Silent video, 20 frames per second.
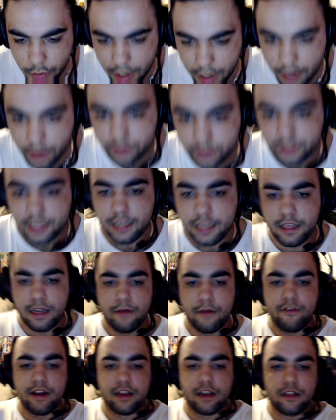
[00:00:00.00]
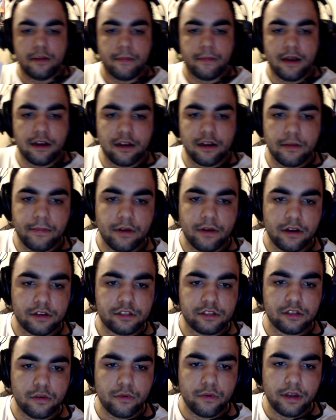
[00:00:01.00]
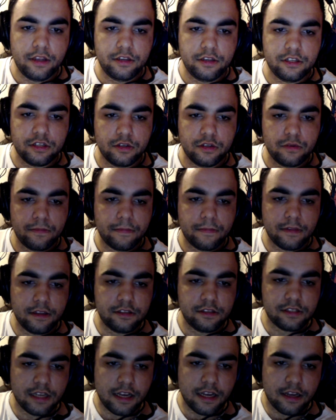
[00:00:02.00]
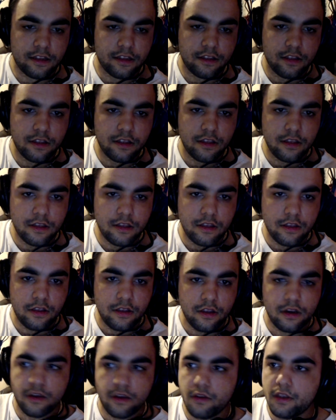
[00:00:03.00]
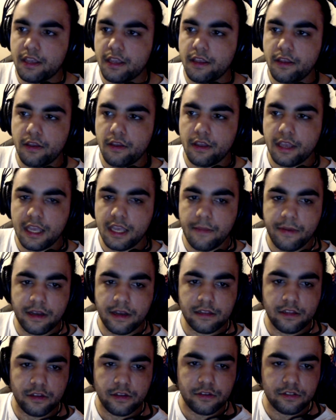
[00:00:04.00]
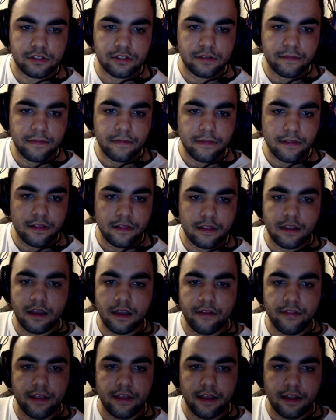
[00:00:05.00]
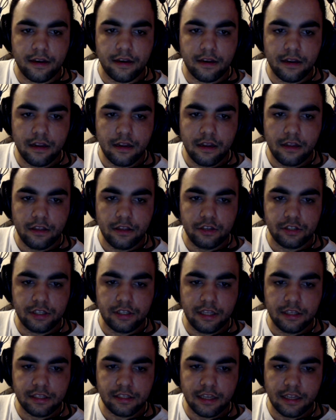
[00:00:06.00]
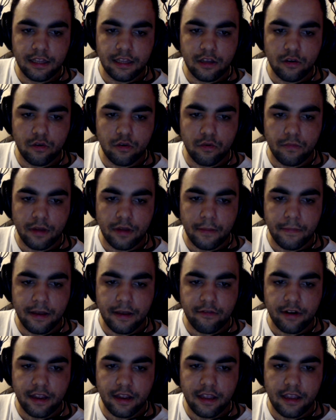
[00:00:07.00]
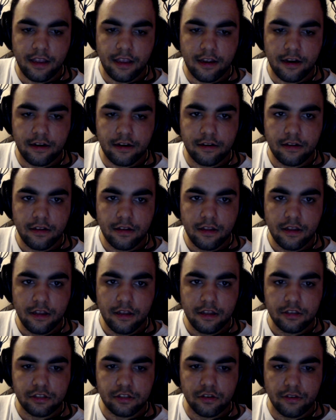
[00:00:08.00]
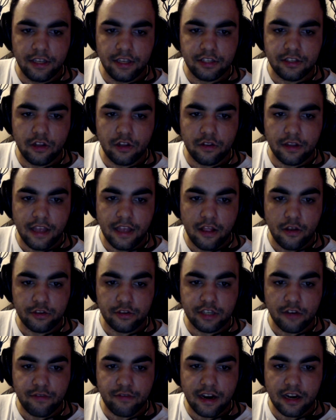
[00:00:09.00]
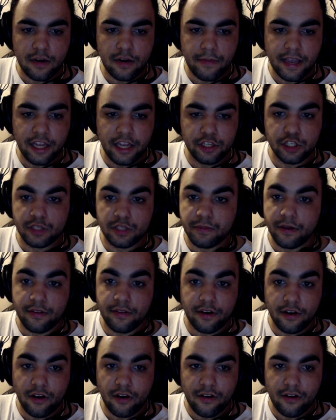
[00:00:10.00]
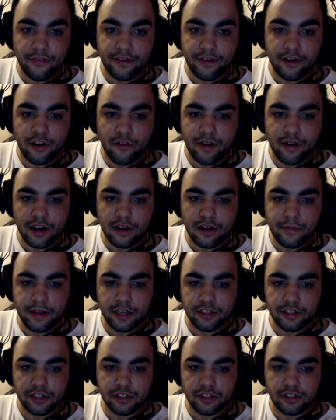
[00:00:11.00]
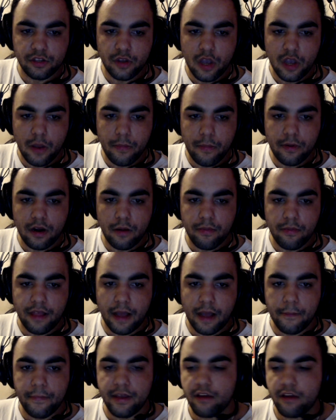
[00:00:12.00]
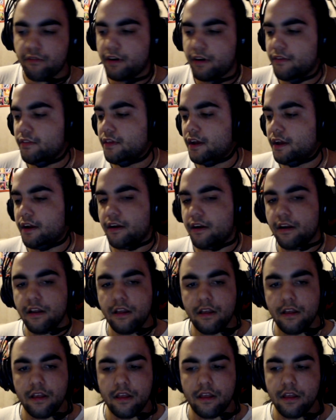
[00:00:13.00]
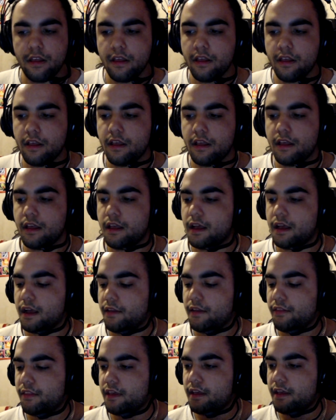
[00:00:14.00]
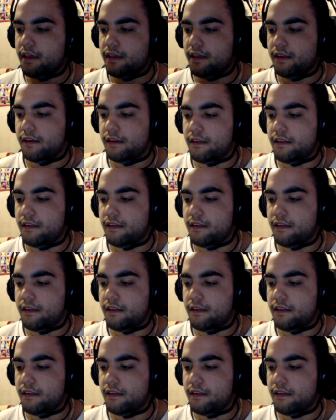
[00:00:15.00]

It looks like a regular manga book. So what you do is that you know you can keep it closed, and then you see this like little like bit right here. So these look, it looks like regular pages, but they're not. They're not regular pages. You open up that bit right there, and then